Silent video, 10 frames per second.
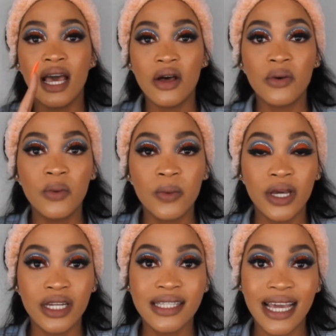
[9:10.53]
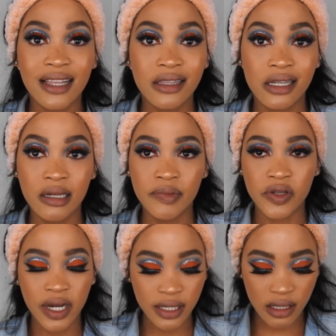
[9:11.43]
now we're gonna tackle the lips,
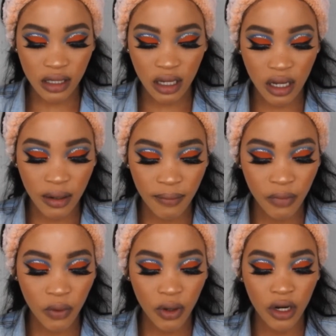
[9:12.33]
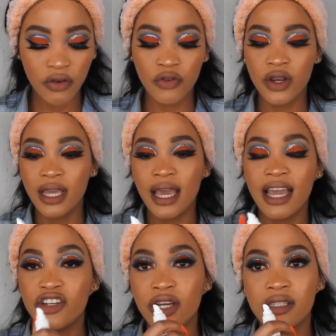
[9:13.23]
right? I'm gonna
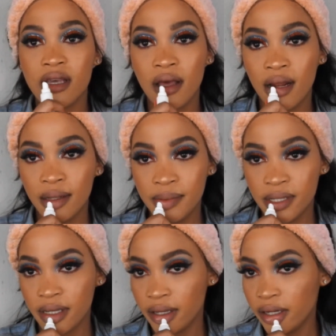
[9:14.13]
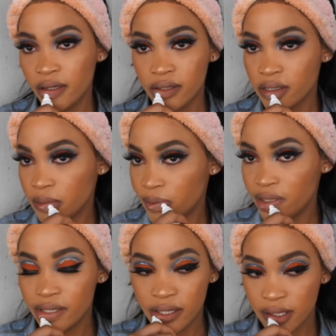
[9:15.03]
rehydrate our lips again, just a
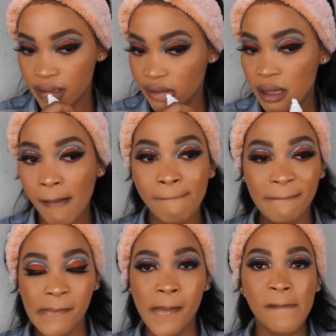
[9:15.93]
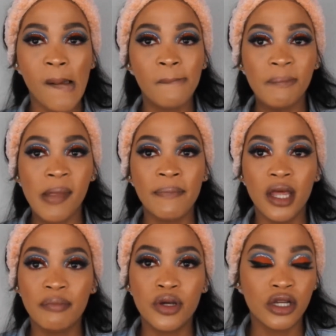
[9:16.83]
bit. I'm
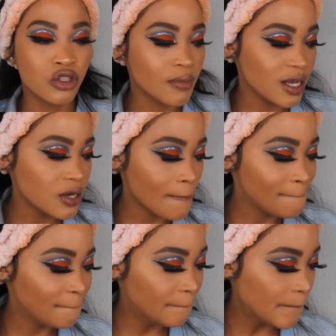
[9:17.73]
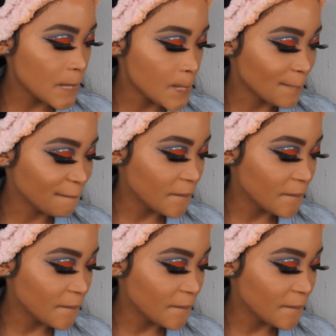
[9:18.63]
not putting too much. I'm